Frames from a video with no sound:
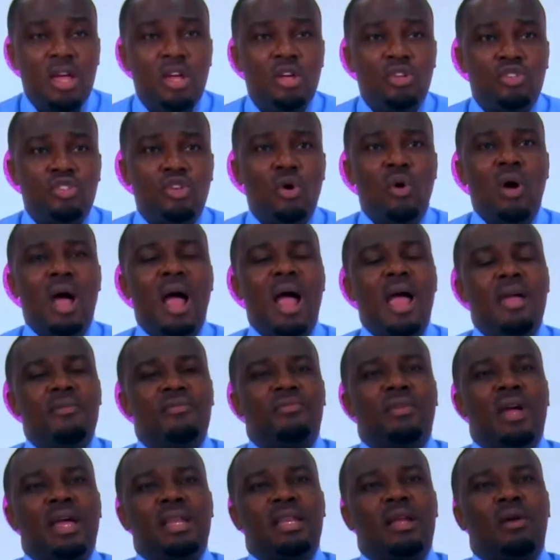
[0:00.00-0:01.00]
So I
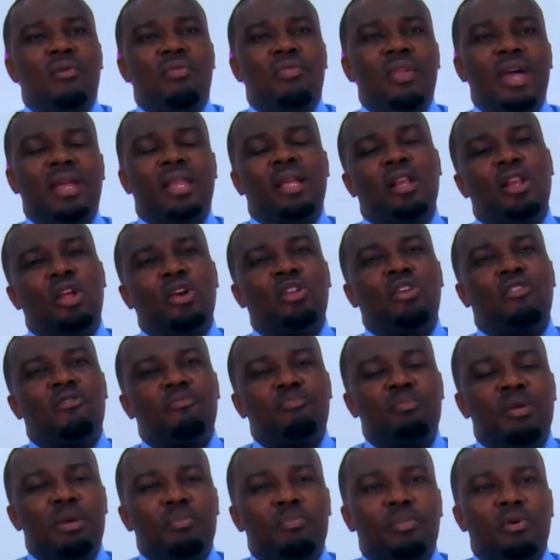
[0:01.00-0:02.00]
find out that a lot of
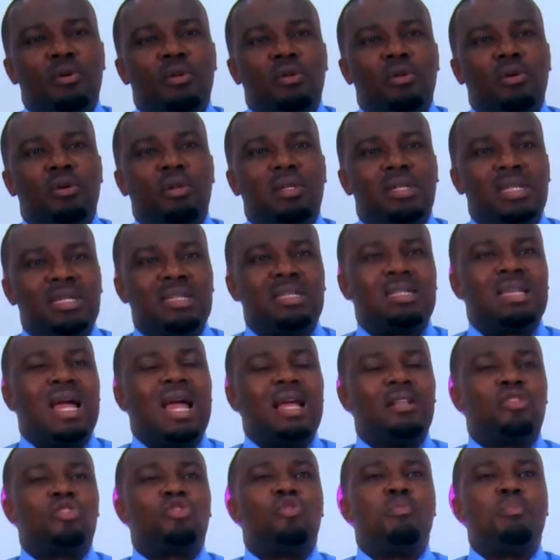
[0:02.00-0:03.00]
people
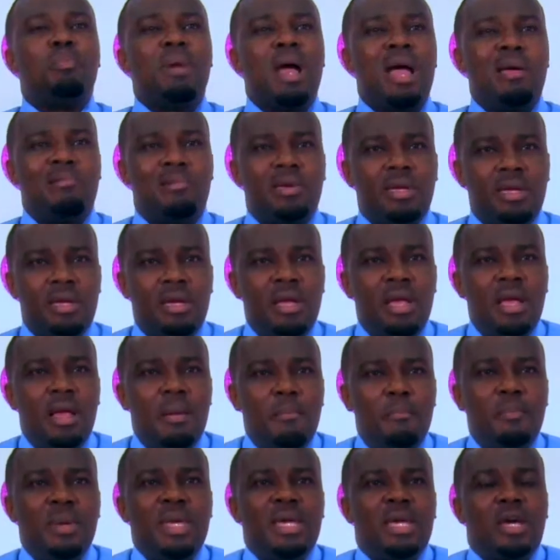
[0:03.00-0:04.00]
decide to marry
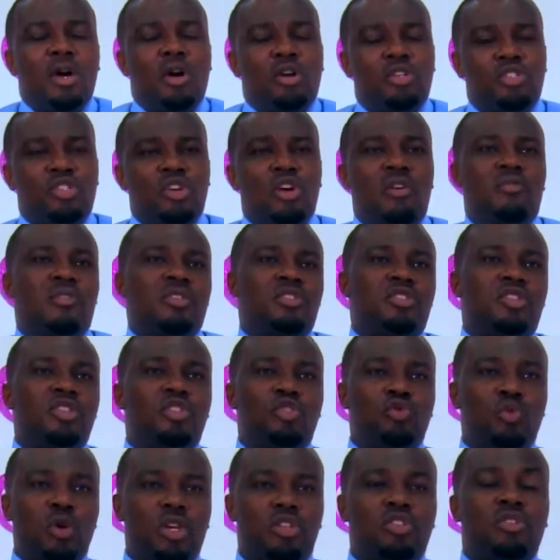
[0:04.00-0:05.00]
because of a
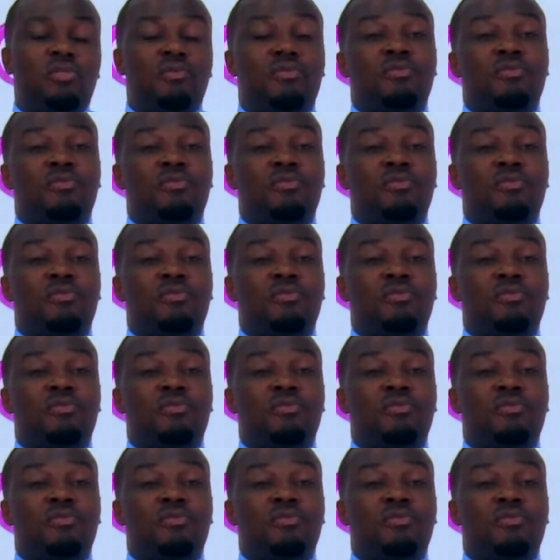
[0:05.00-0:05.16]
situation.